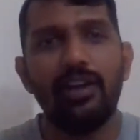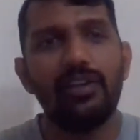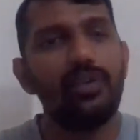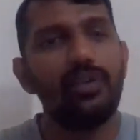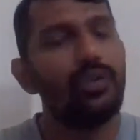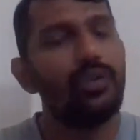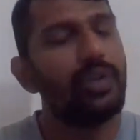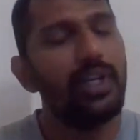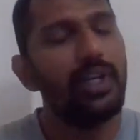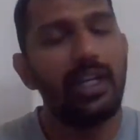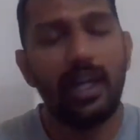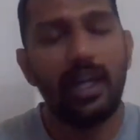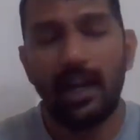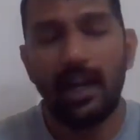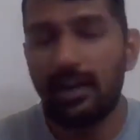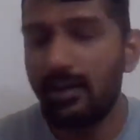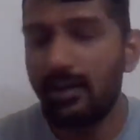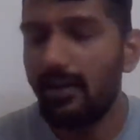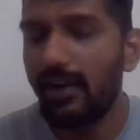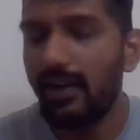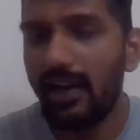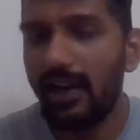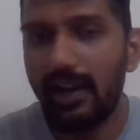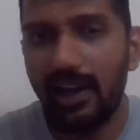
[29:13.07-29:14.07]
You read
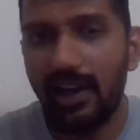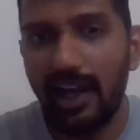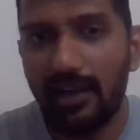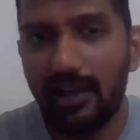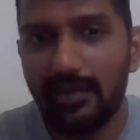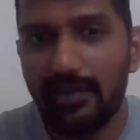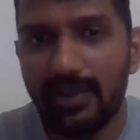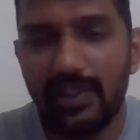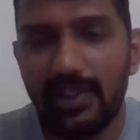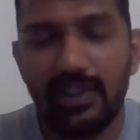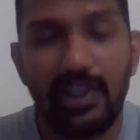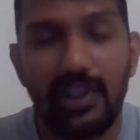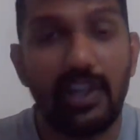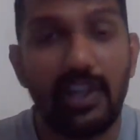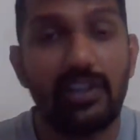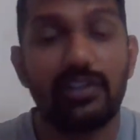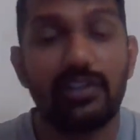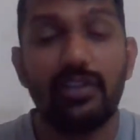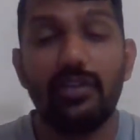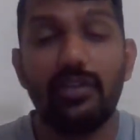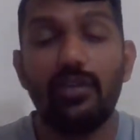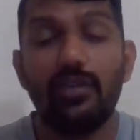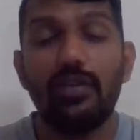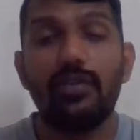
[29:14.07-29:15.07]
100 times, there
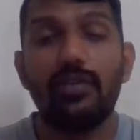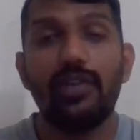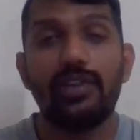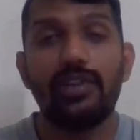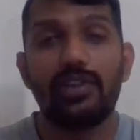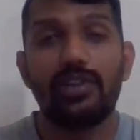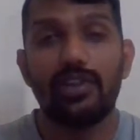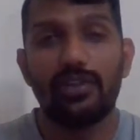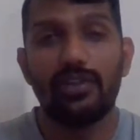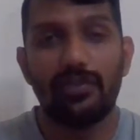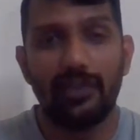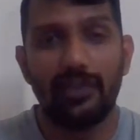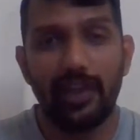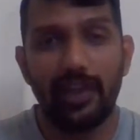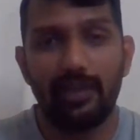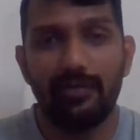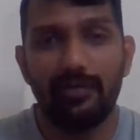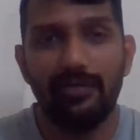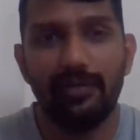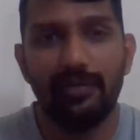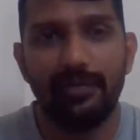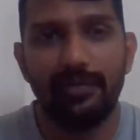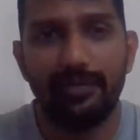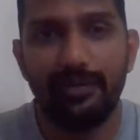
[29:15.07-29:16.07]
is a no wastage of
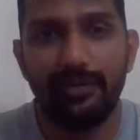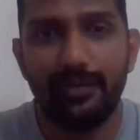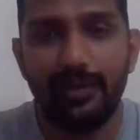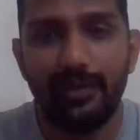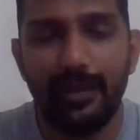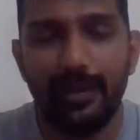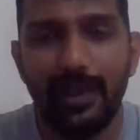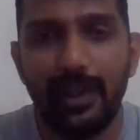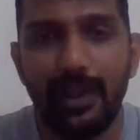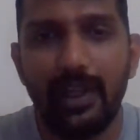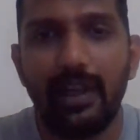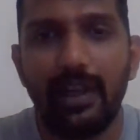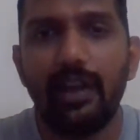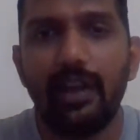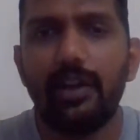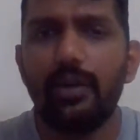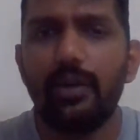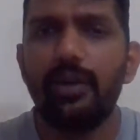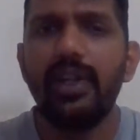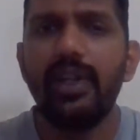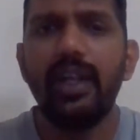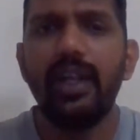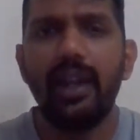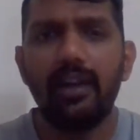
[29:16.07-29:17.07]
time.
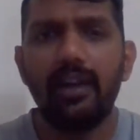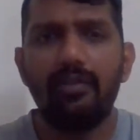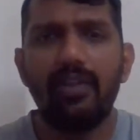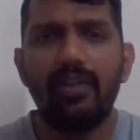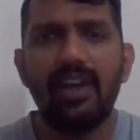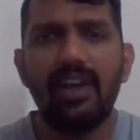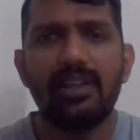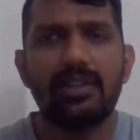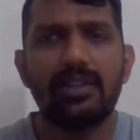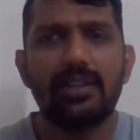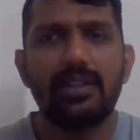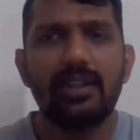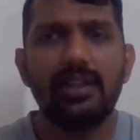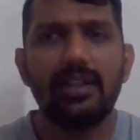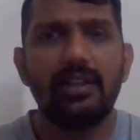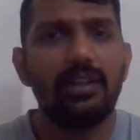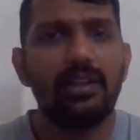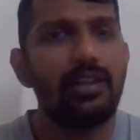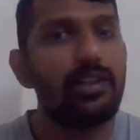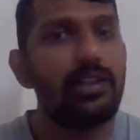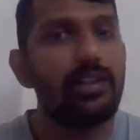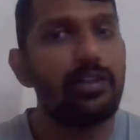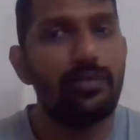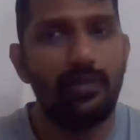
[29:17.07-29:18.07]
Doing advanced
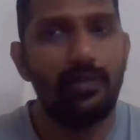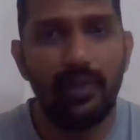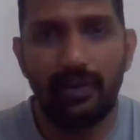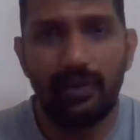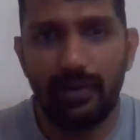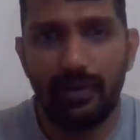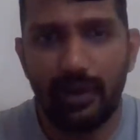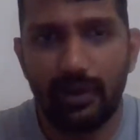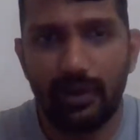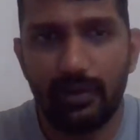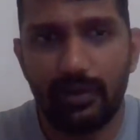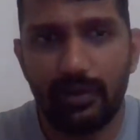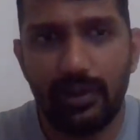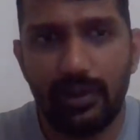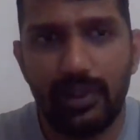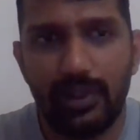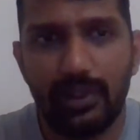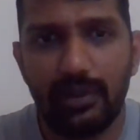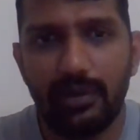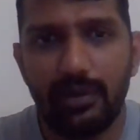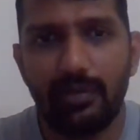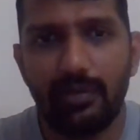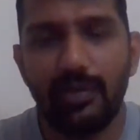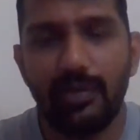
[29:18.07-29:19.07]
thing is very good,
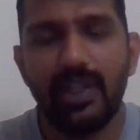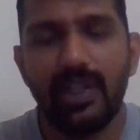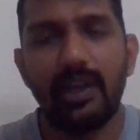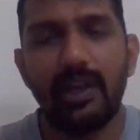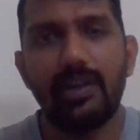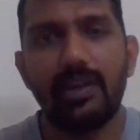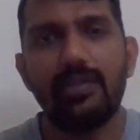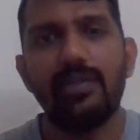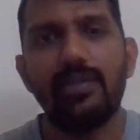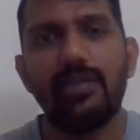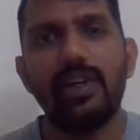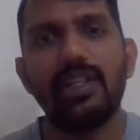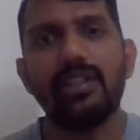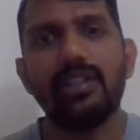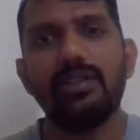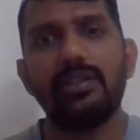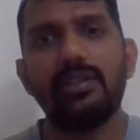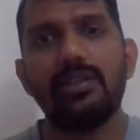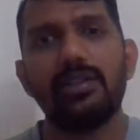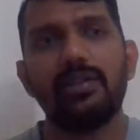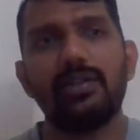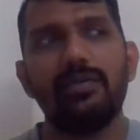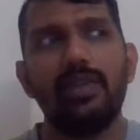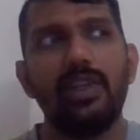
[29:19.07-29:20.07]
but
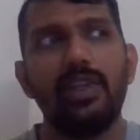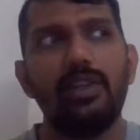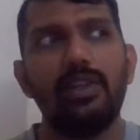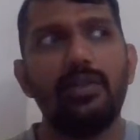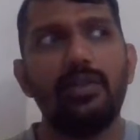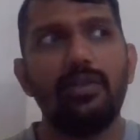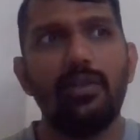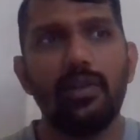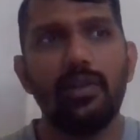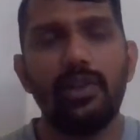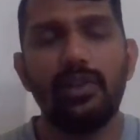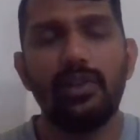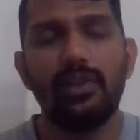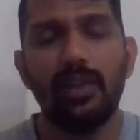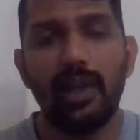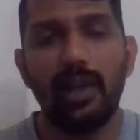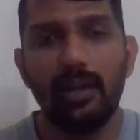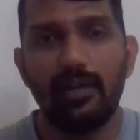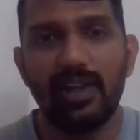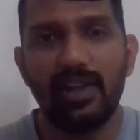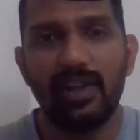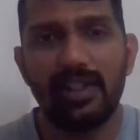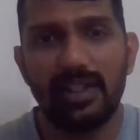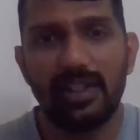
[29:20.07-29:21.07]
advanced when you go into
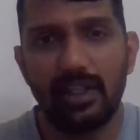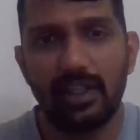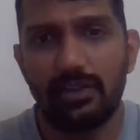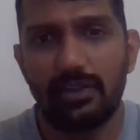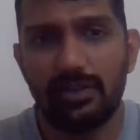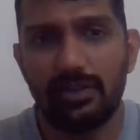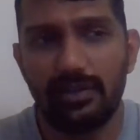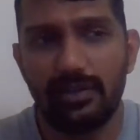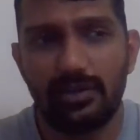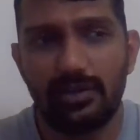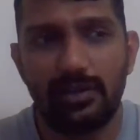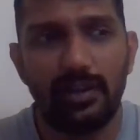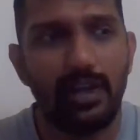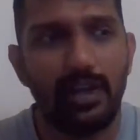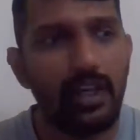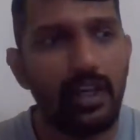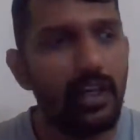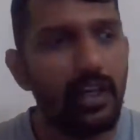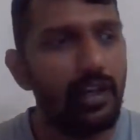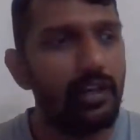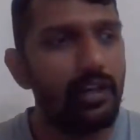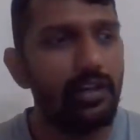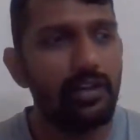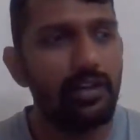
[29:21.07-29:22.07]
advanced sections,
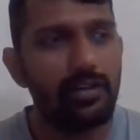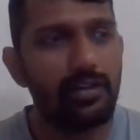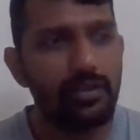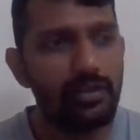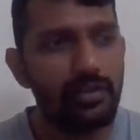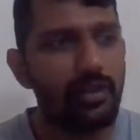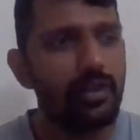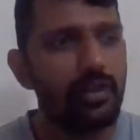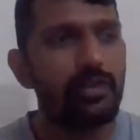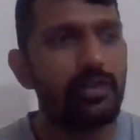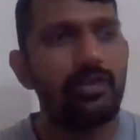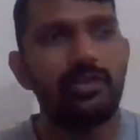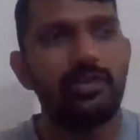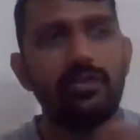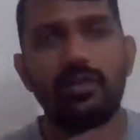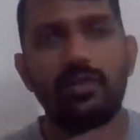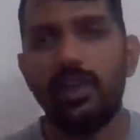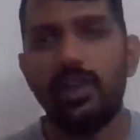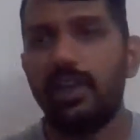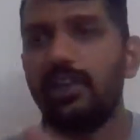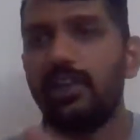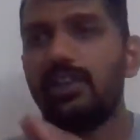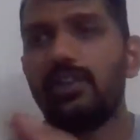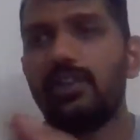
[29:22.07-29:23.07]
it stick to
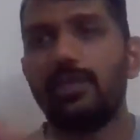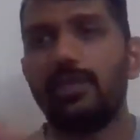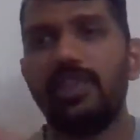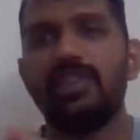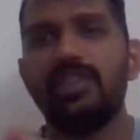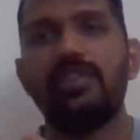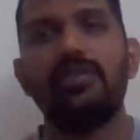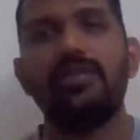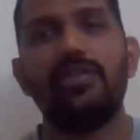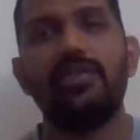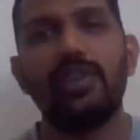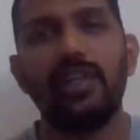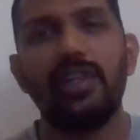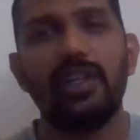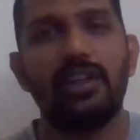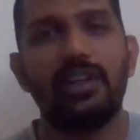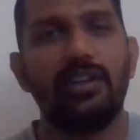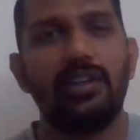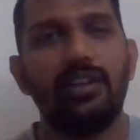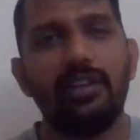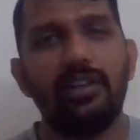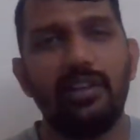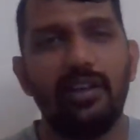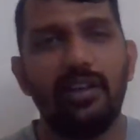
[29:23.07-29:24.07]
like specific
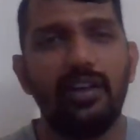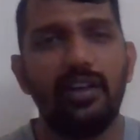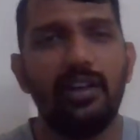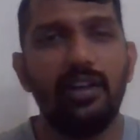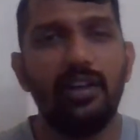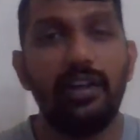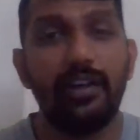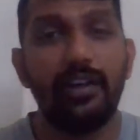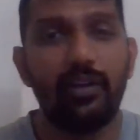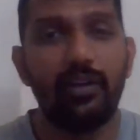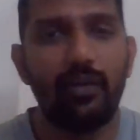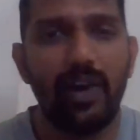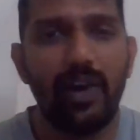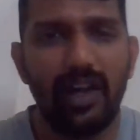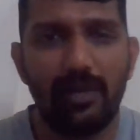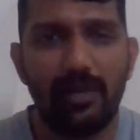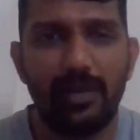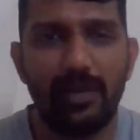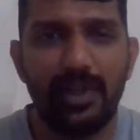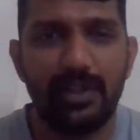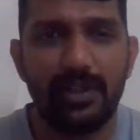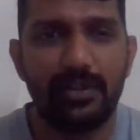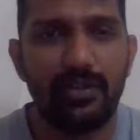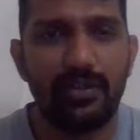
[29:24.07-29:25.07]

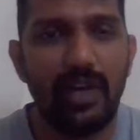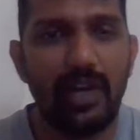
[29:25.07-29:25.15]
requirements.